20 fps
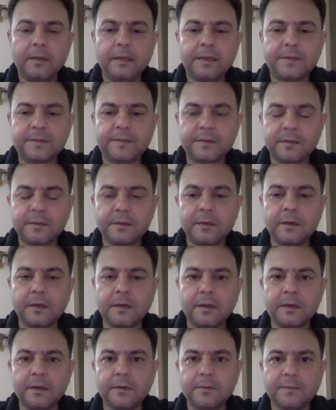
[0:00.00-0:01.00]
Yes.
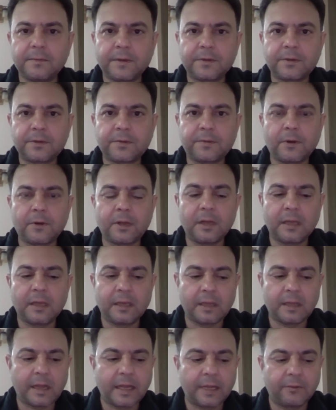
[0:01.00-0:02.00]
First of
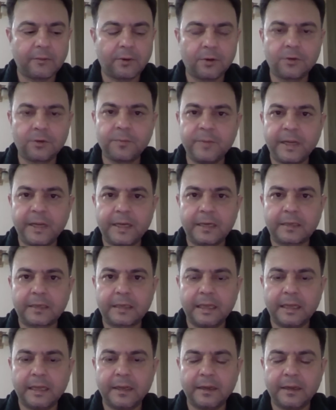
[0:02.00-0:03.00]
all, I want to make
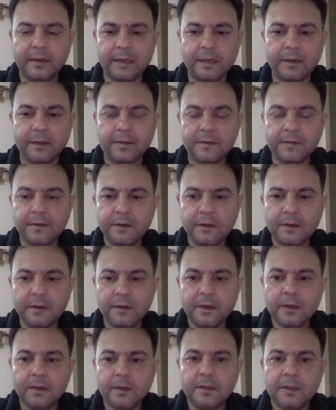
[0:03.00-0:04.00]
it clear here
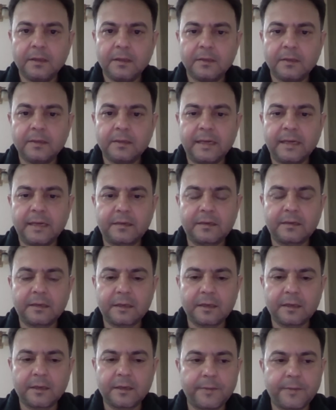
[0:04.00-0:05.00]

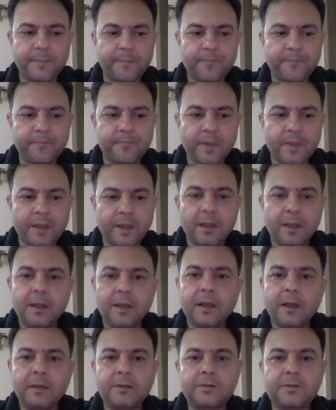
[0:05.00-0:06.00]
that
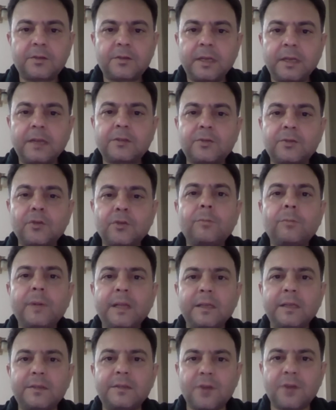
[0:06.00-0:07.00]
it's
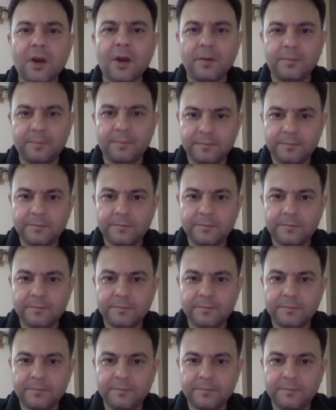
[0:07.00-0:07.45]
nobody's job